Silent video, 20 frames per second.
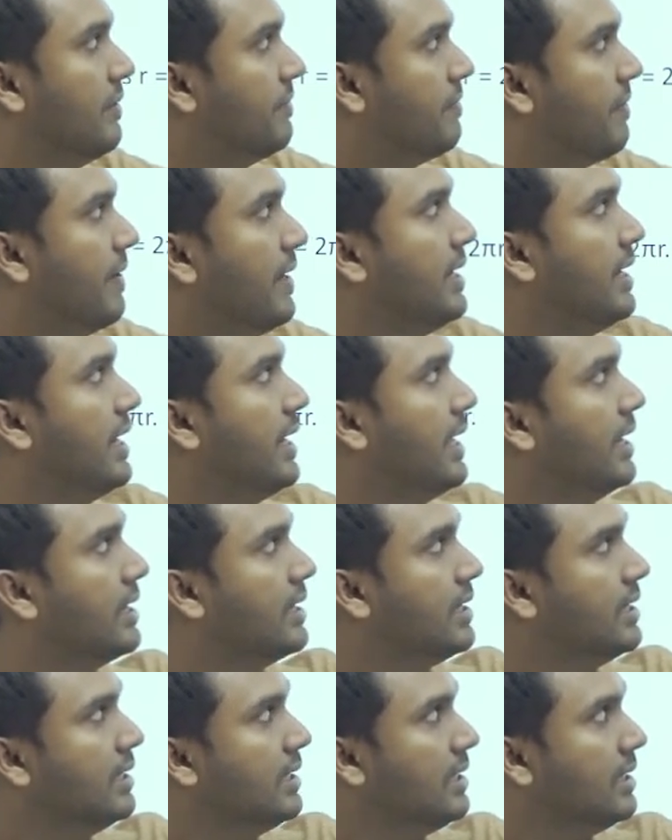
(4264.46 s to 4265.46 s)
I take
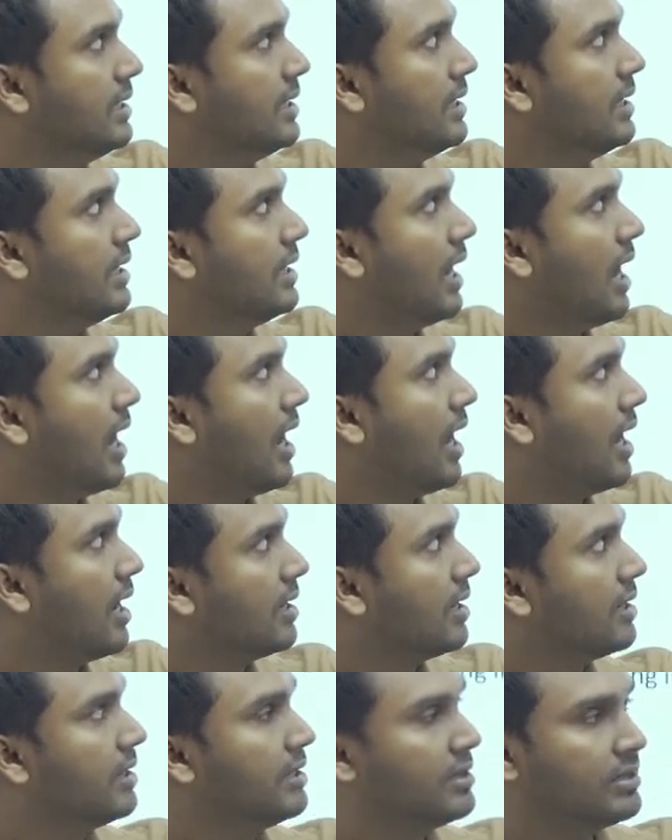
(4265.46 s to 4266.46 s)
a arc
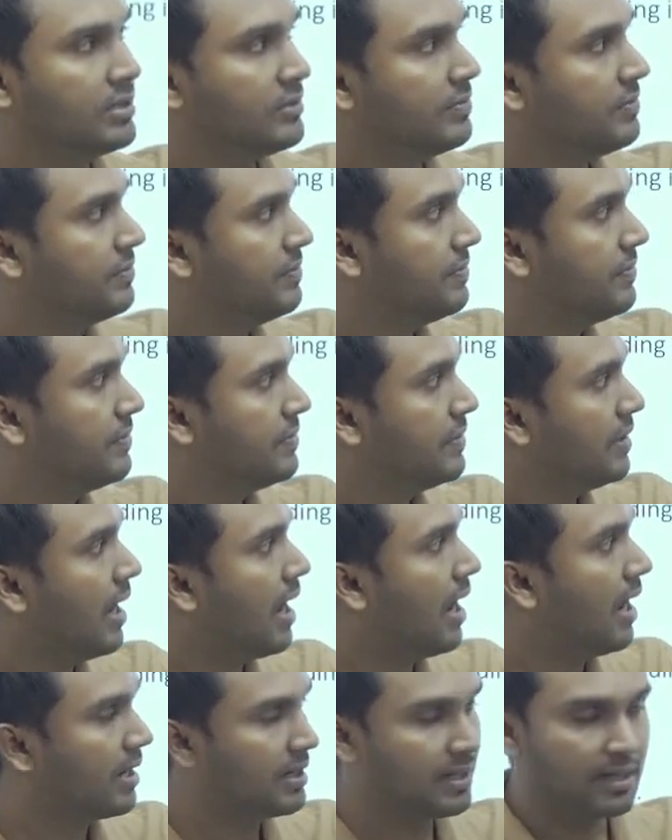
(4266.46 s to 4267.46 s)
length
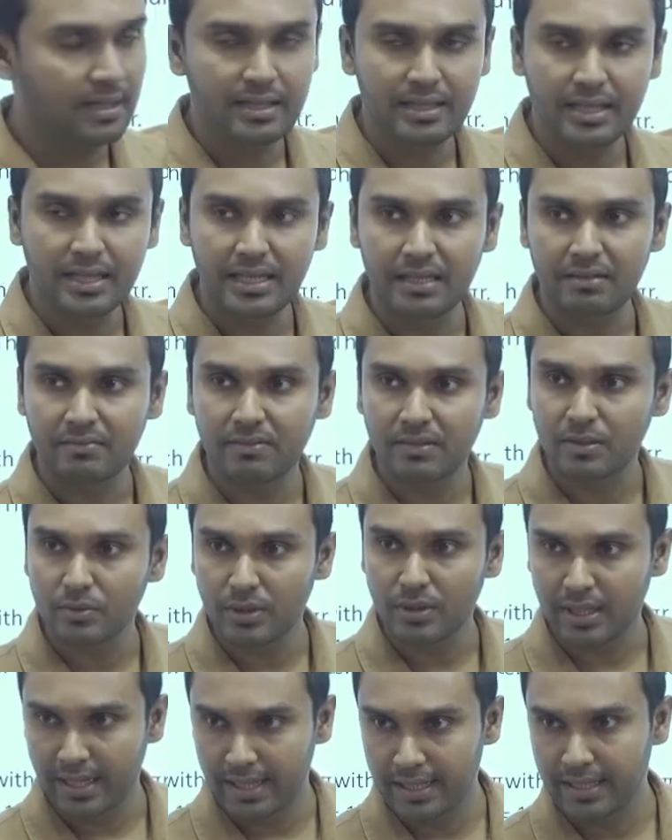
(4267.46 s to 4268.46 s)
equal to the
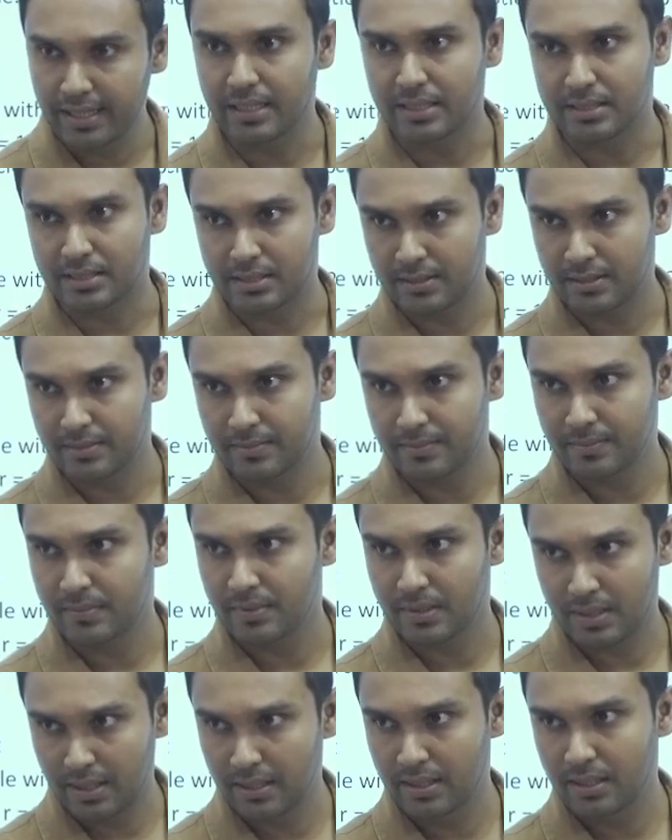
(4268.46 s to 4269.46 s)
radius,
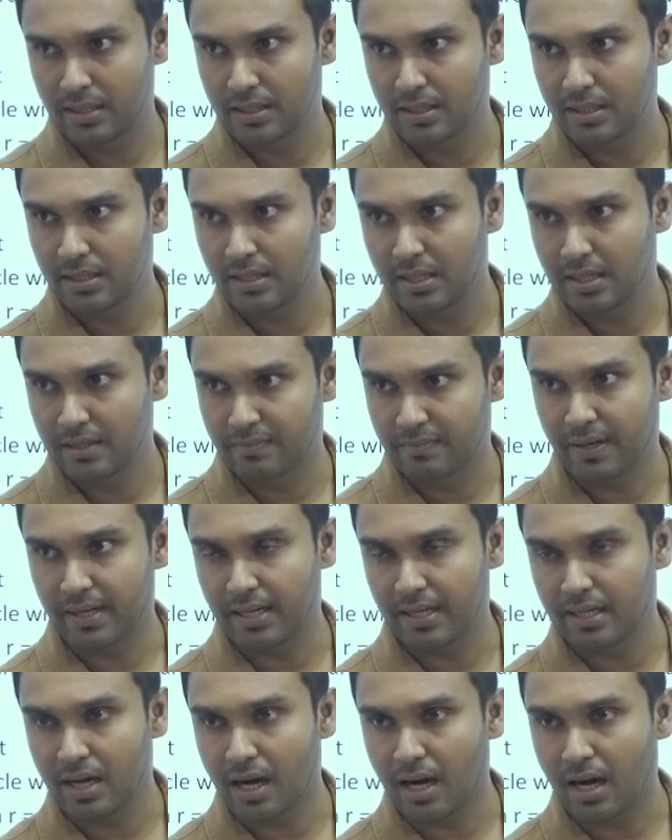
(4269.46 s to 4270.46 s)
right? If I
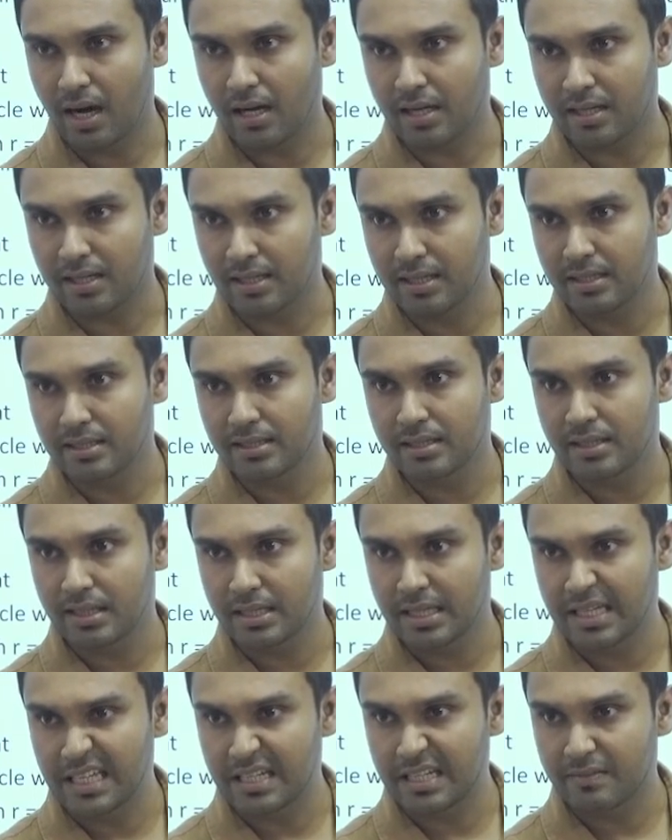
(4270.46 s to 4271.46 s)
take a arc length
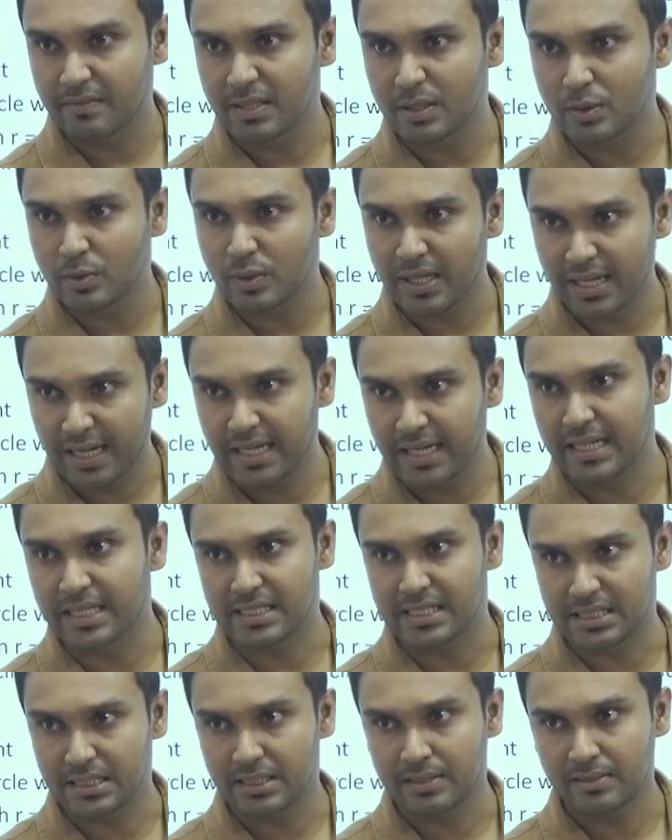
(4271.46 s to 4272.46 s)
equal to the
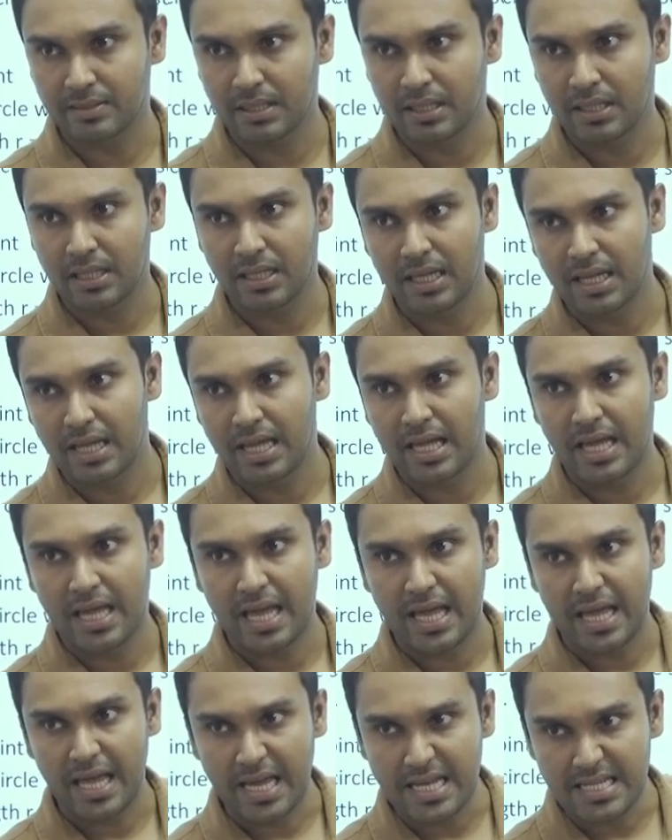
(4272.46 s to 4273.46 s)
radius,
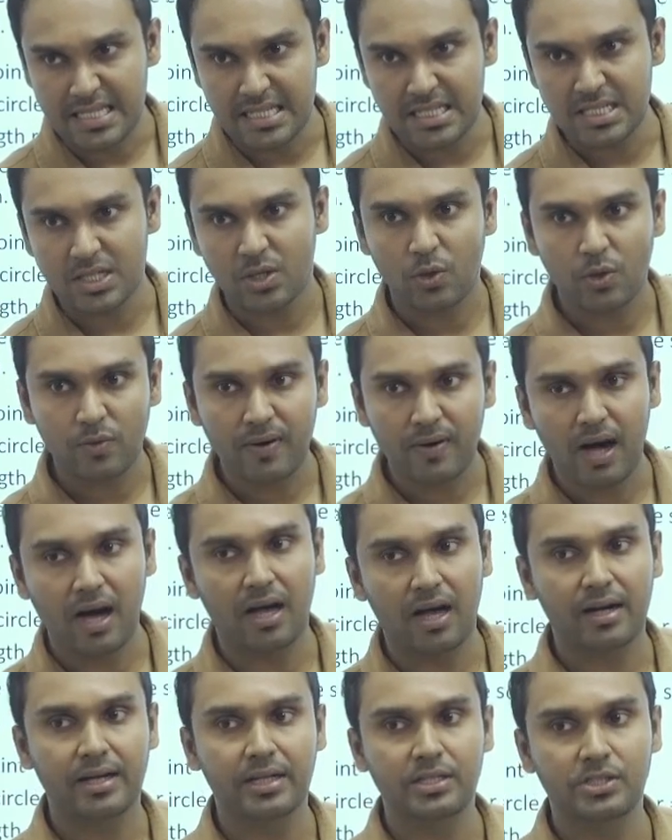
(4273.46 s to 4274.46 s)
S over R
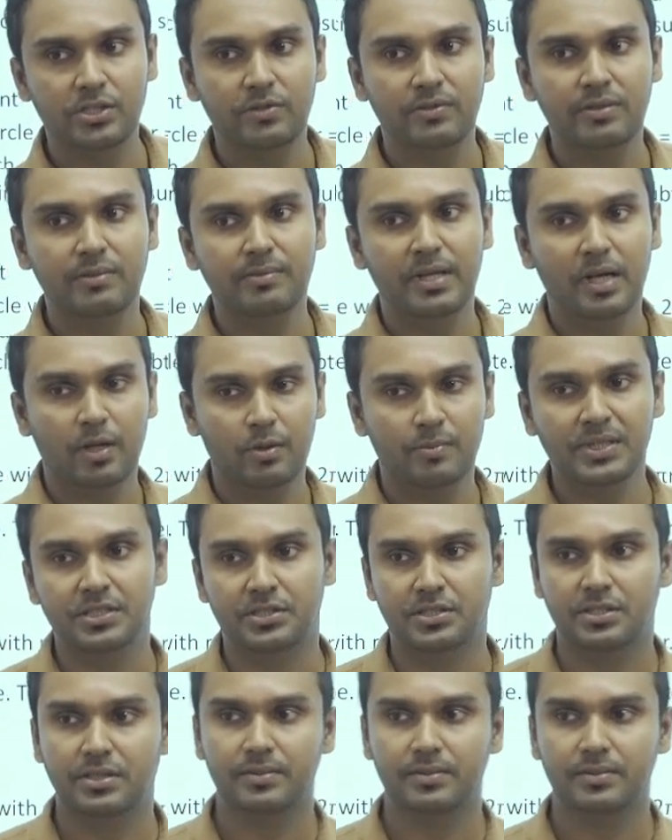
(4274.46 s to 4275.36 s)
ratio will be how much?